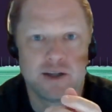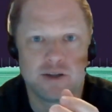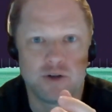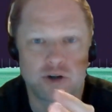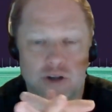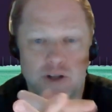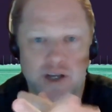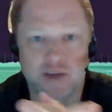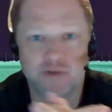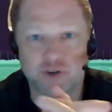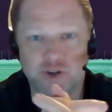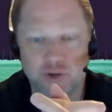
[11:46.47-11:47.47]
look like
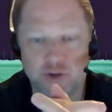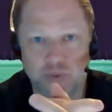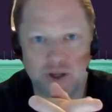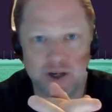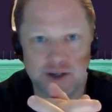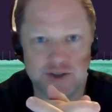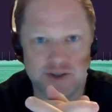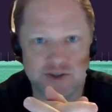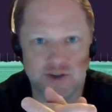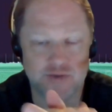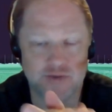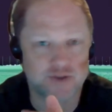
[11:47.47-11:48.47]
for your players in
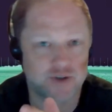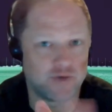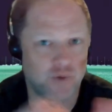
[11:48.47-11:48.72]
terms of